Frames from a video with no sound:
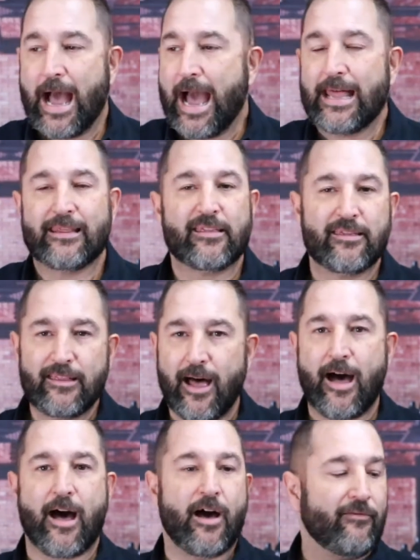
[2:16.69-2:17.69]
I
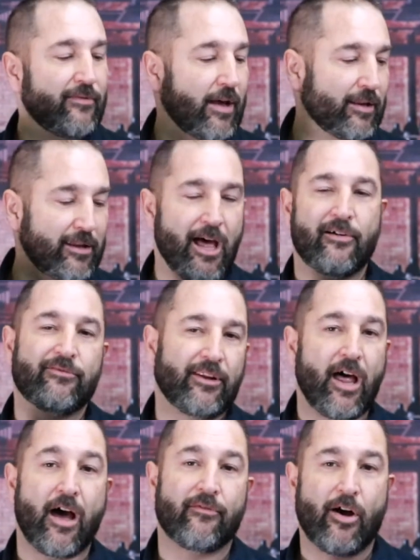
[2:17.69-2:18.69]
love, love,
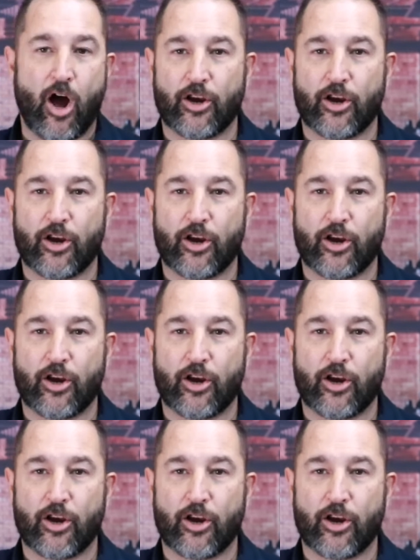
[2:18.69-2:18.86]
love